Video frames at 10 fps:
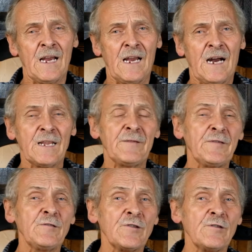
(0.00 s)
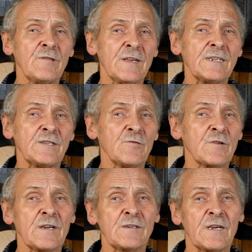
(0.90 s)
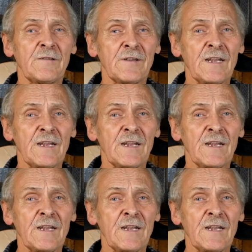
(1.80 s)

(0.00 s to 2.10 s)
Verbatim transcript: And if you do this, you're going to have an